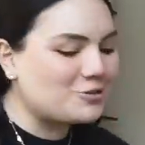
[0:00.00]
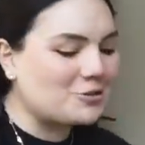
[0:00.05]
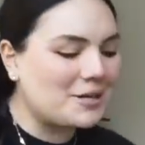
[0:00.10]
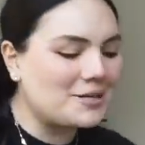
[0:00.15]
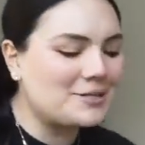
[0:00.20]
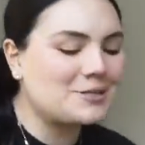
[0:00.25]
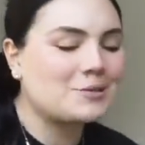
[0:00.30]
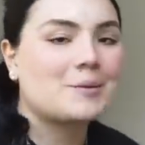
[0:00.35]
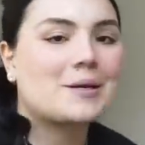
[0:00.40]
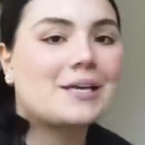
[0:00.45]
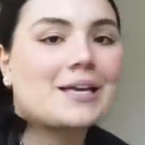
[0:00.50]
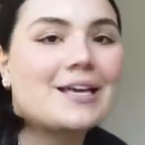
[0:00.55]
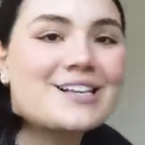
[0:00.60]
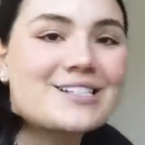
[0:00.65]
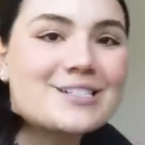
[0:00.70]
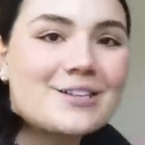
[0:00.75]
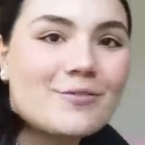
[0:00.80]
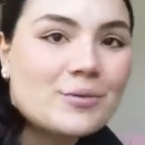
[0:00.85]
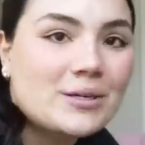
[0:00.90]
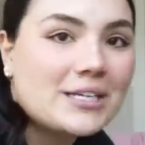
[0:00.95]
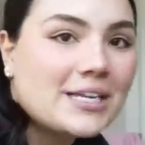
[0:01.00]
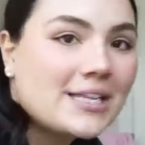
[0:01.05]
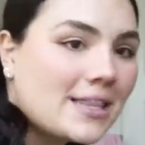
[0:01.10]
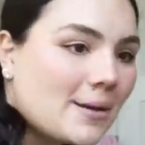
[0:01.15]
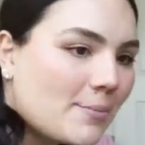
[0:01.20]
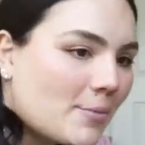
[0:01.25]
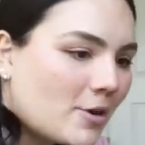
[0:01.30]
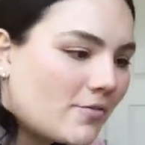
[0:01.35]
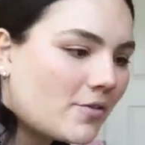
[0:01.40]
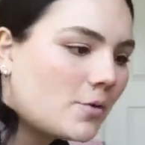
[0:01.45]
try and squeak it because if we did,
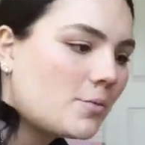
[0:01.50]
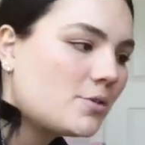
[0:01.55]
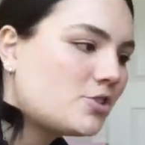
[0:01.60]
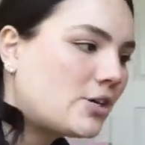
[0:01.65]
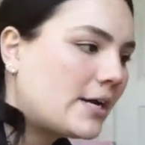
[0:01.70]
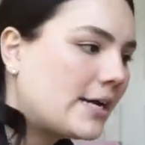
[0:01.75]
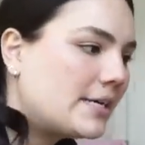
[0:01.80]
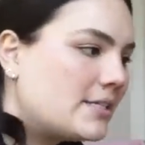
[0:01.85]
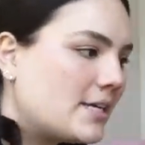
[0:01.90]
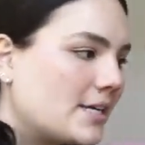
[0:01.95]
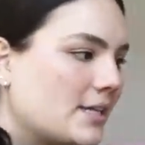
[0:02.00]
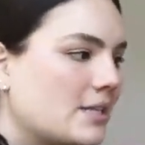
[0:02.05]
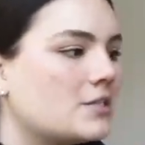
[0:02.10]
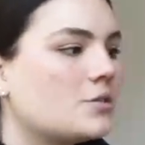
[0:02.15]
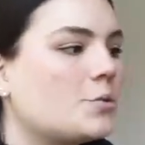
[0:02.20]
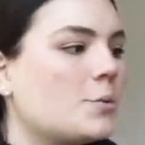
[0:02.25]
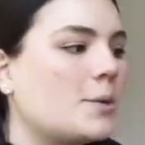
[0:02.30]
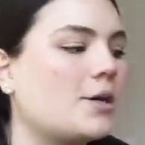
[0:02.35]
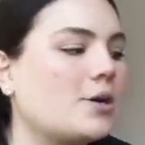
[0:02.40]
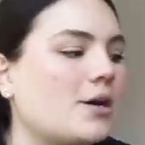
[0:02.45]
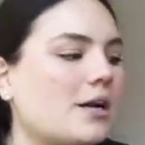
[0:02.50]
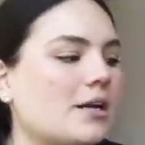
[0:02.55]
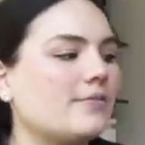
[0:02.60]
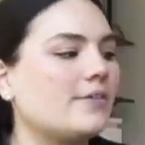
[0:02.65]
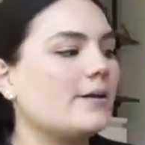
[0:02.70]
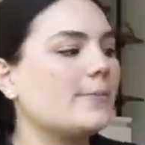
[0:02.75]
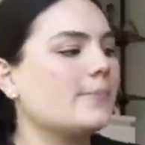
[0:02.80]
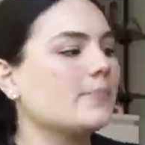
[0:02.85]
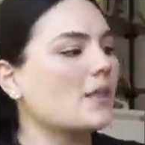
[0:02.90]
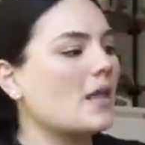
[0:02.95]
then Murphy would try and take the squeaker out
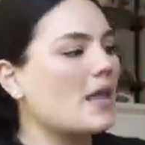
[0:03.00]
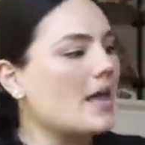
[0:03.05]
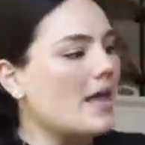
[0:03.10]
of it.